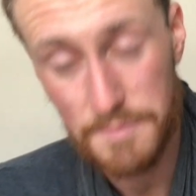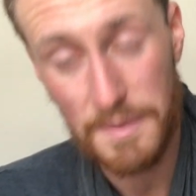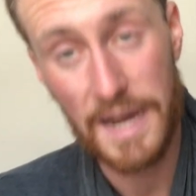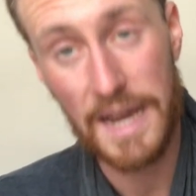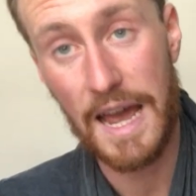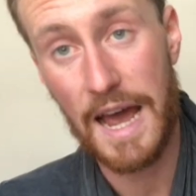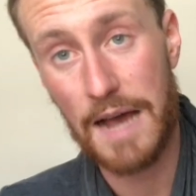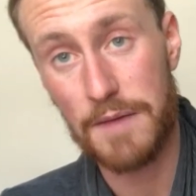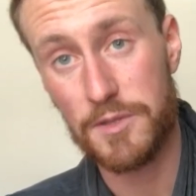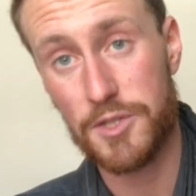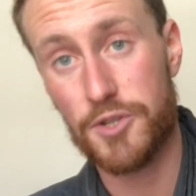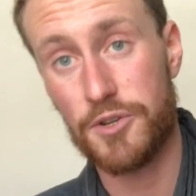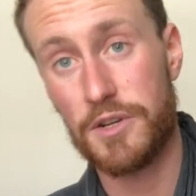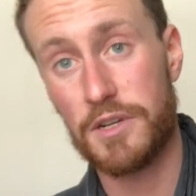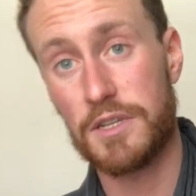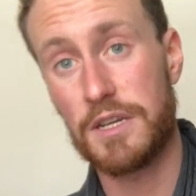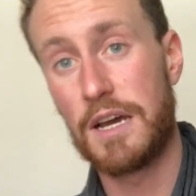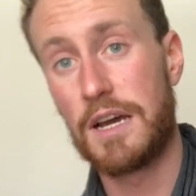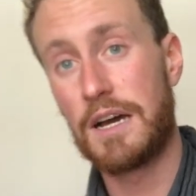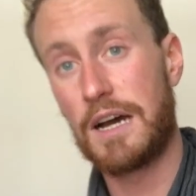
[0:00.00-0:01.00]
my
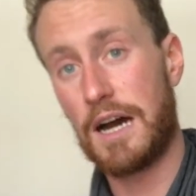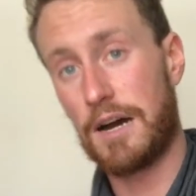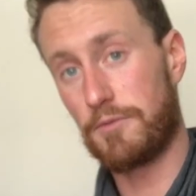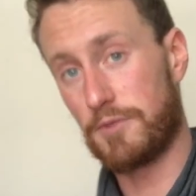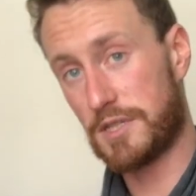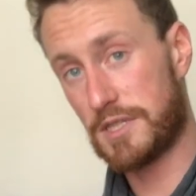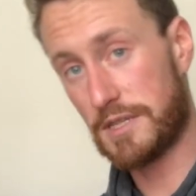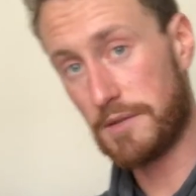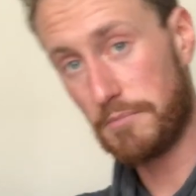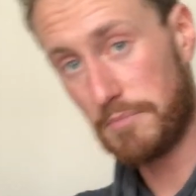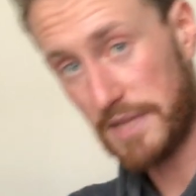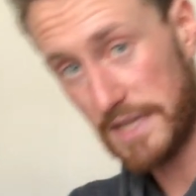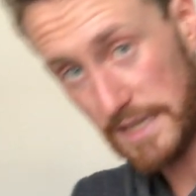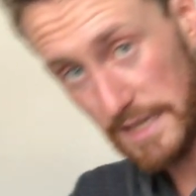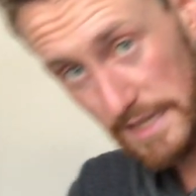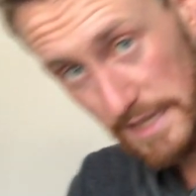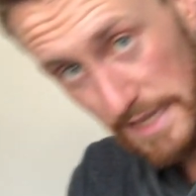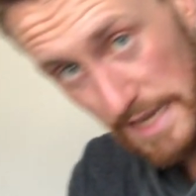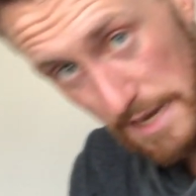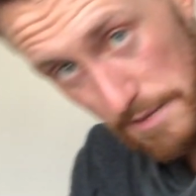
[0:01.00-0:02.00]
hamstring, I would simply
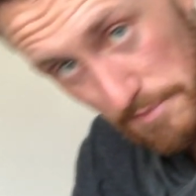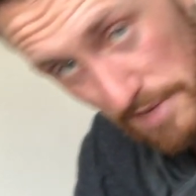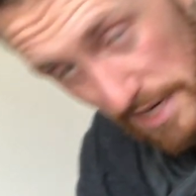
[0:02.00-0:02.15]
let